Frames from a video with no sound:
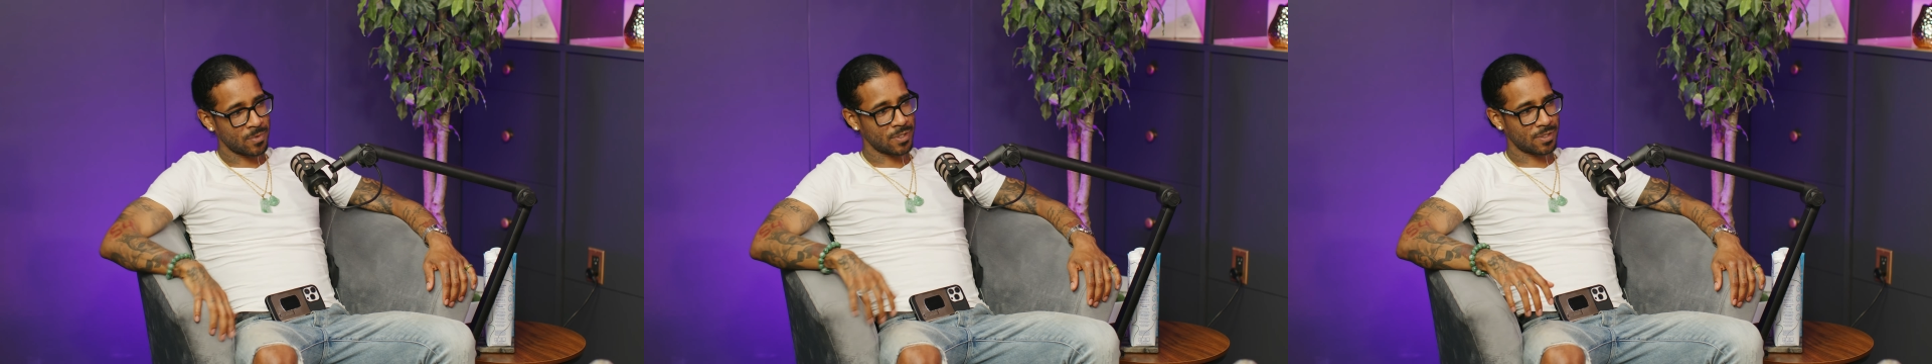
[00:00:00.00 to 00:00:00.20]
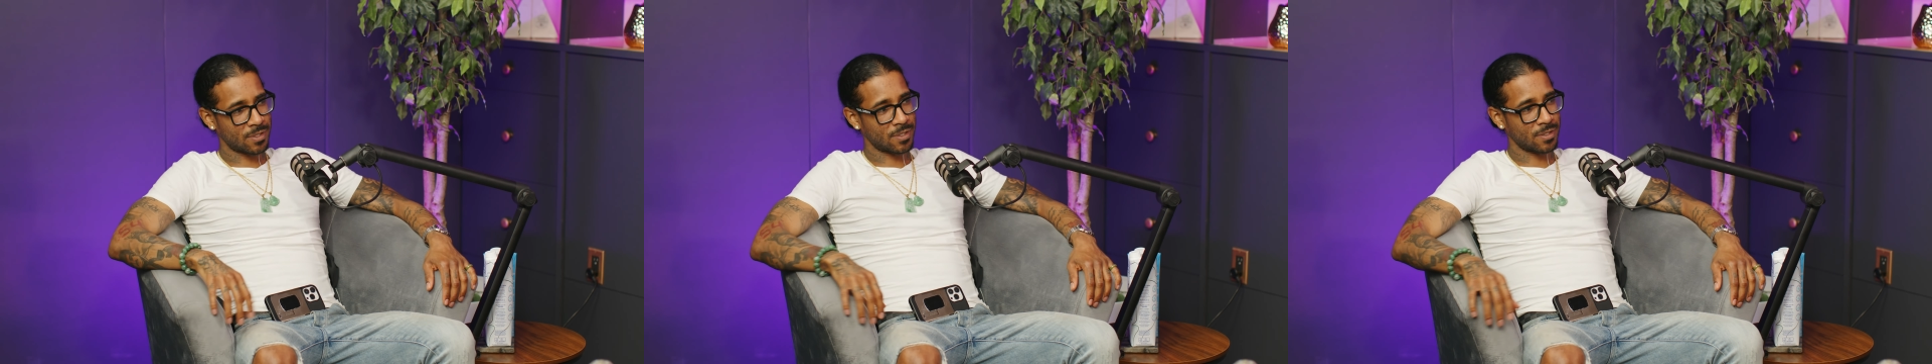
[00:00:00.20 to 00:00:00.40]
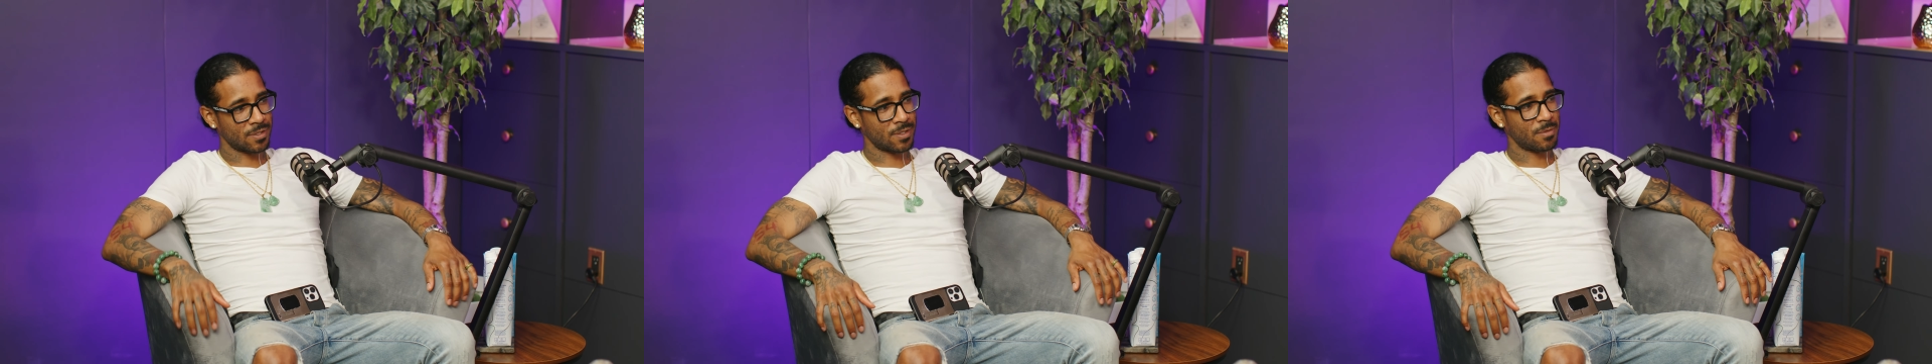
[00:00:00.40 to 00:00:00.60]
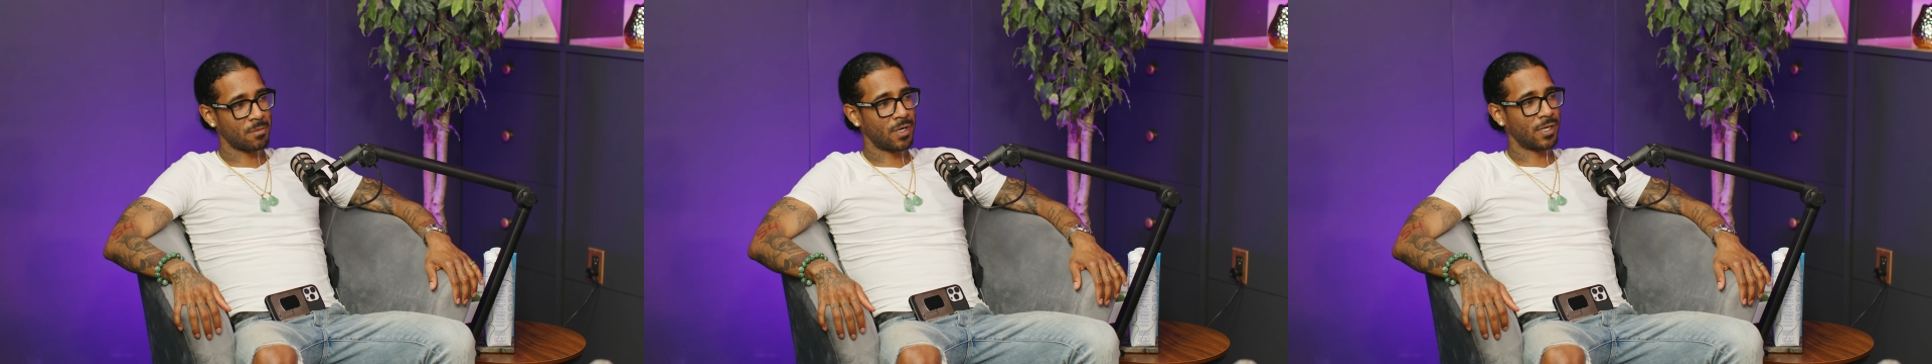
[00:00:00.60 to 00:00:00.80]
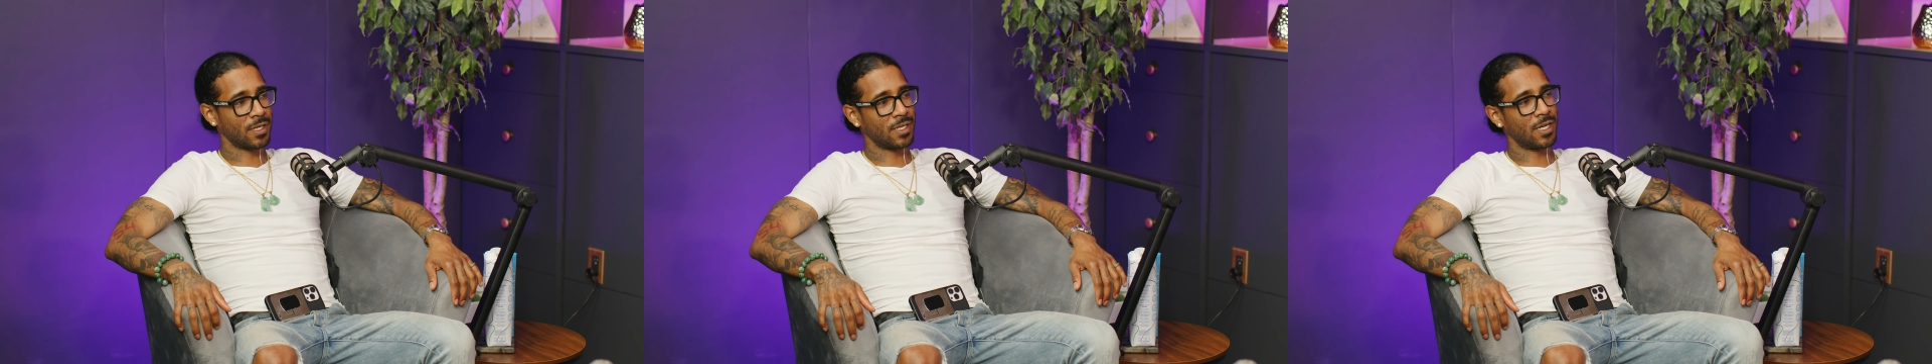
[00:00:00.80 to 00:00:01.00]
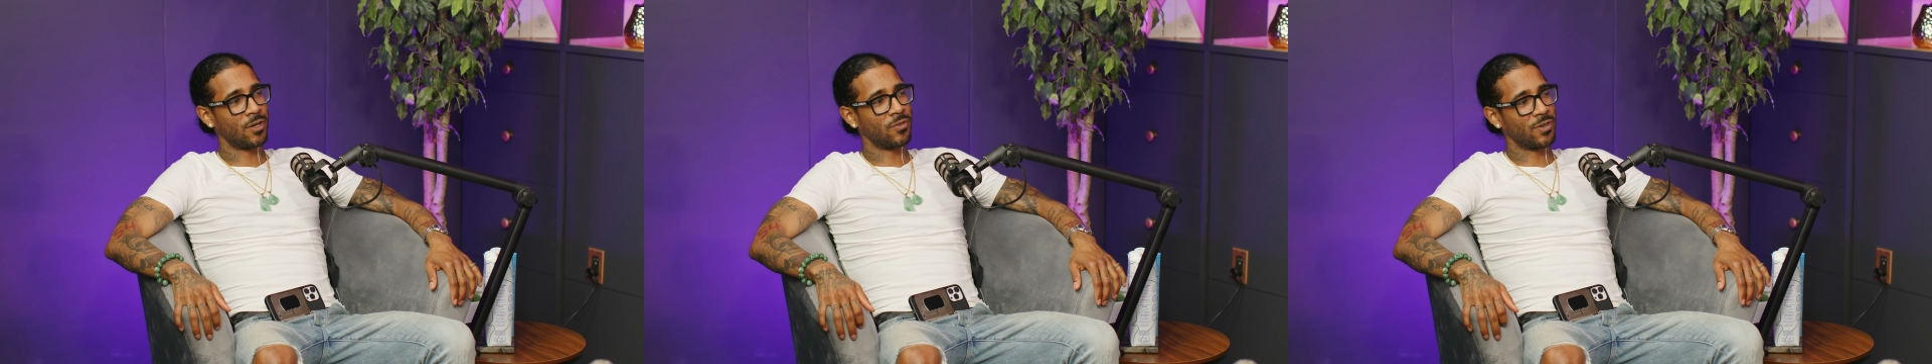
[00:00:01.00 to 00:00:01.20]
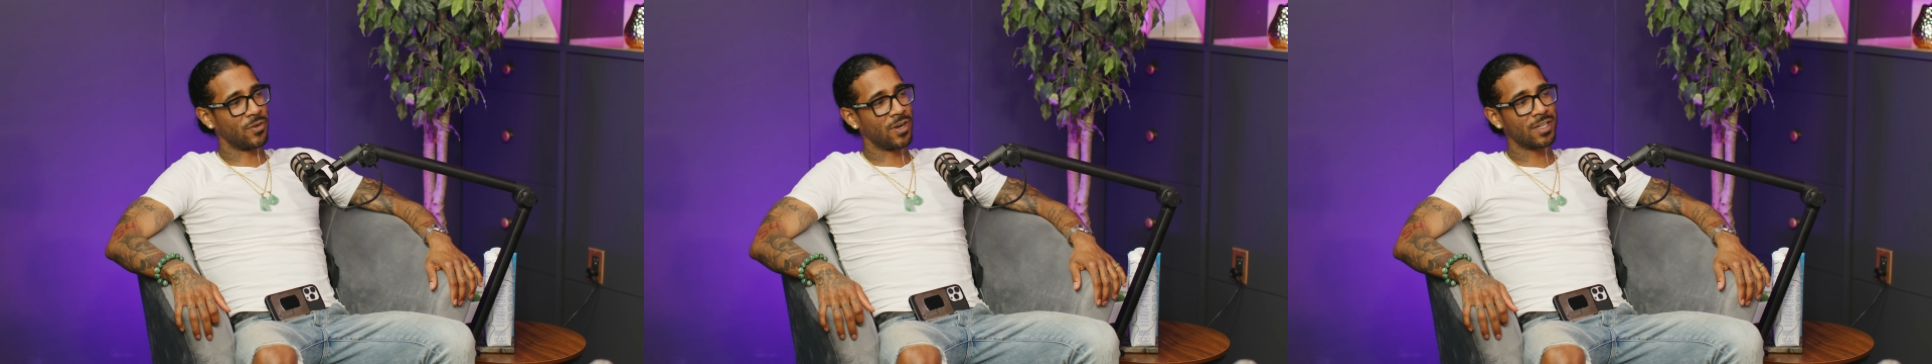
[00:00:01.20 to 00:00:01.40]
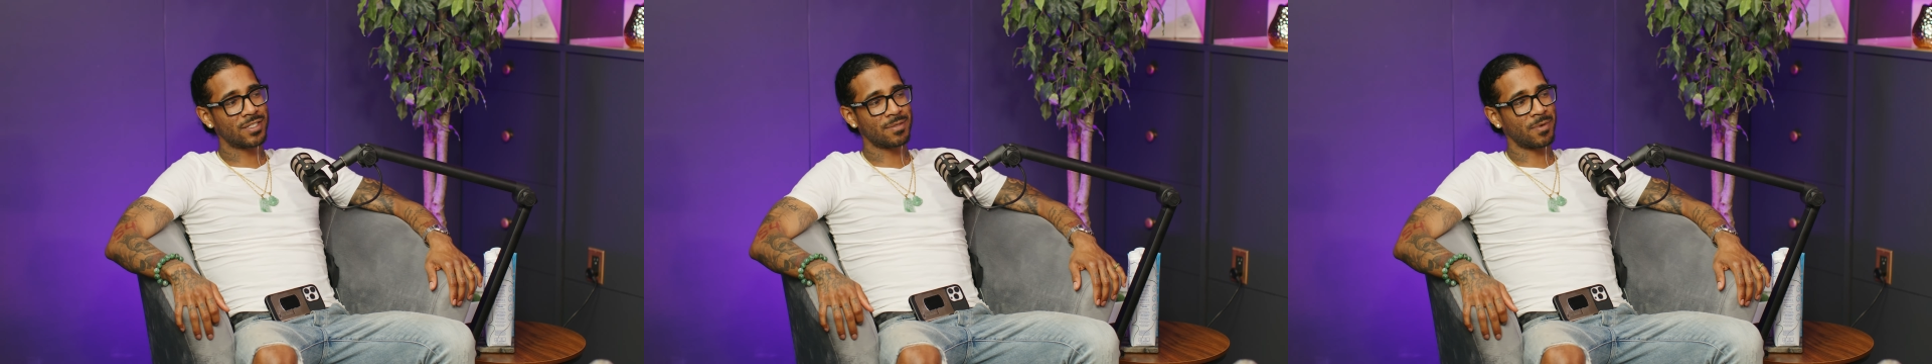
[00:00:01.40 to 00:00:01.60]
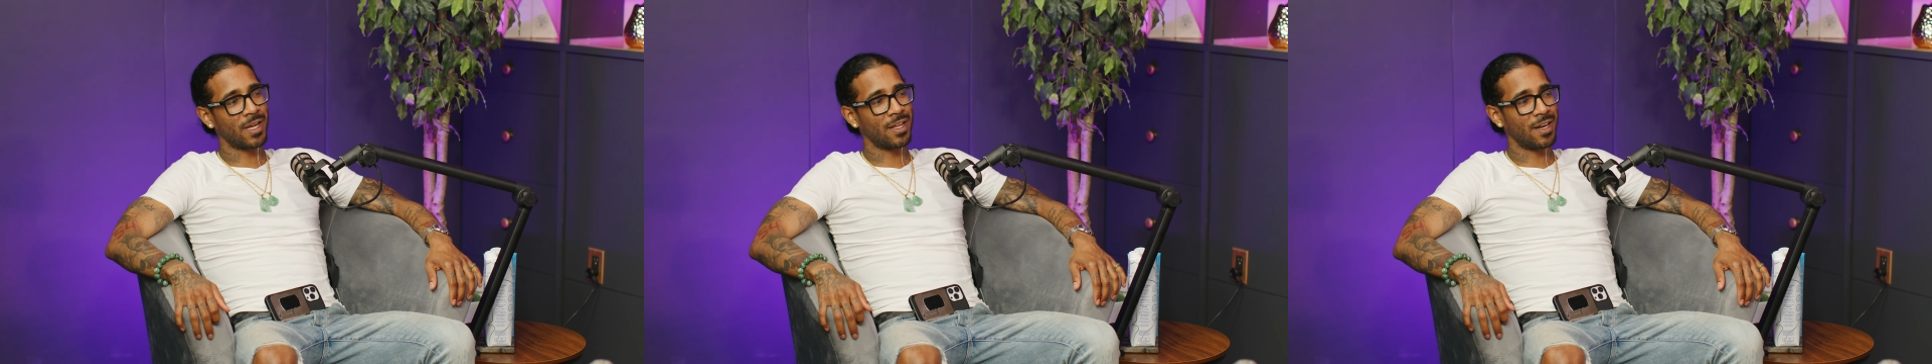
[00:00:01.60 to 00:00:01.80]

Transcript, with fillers: months because you're bugging yeah. out. The rest of my